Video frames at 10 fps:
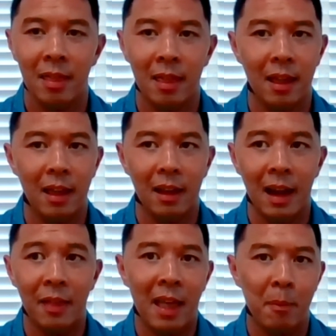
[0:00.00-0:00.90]
then
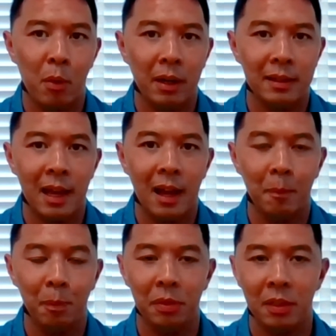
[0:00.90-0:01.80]
at that point in
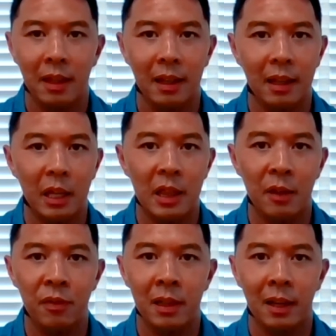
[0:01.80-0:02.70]
time, they they
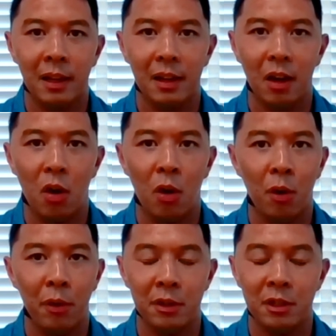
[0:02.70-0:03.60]
feel like
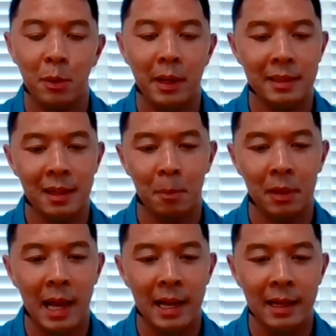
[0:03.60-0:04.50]
all they're doing is
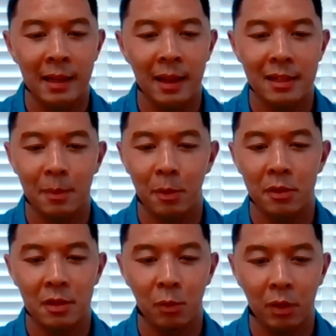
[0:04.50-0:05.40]
complying as
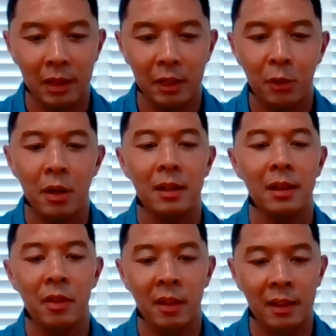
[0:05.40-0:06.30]
opposed to really
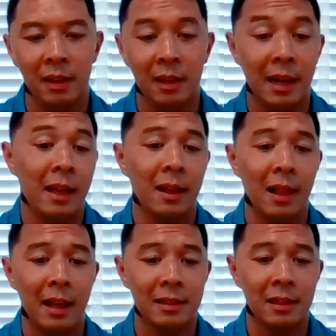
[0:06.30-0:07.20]
critically thinking and
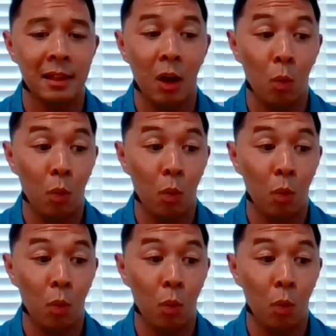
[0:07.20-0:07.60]
analyzing a